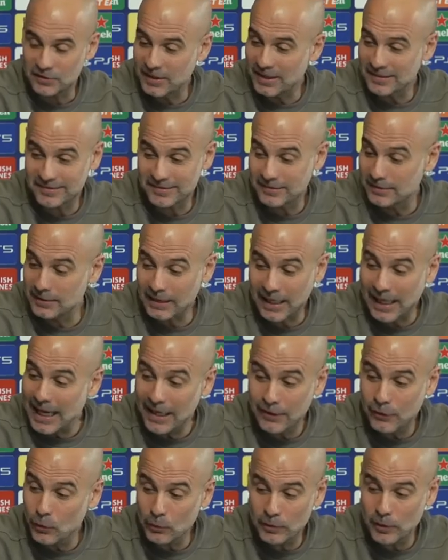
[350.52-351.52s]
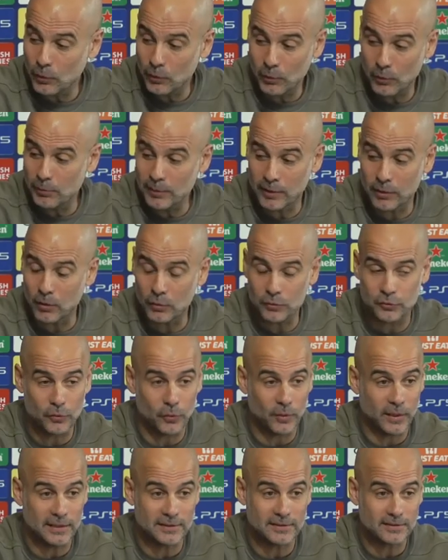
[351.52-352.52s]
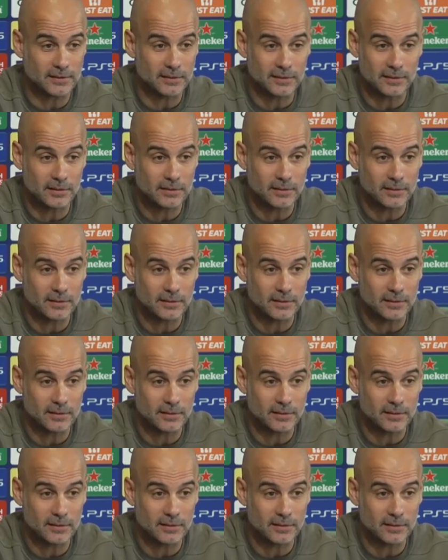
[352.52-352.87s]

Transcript: Just, I know they will be close to us